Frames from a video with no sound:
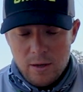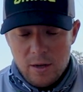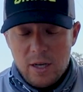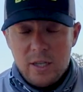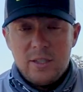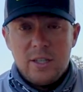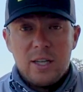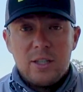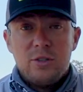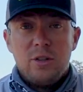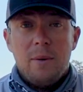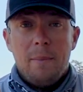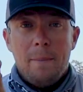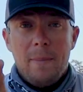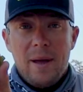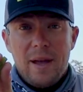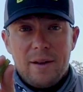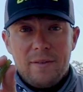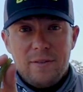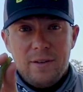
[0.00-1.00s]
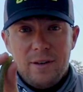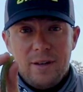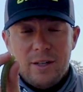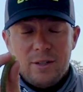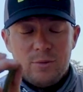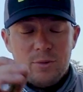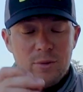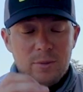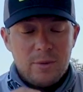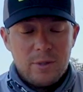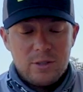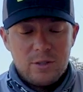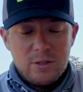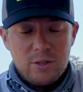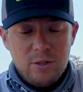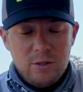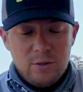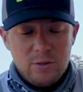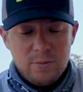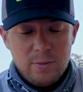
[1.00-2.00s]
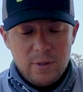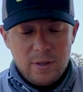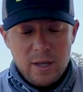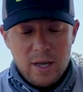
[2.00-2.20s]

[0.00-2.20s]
It's actually a mag finesse worm, excuse me.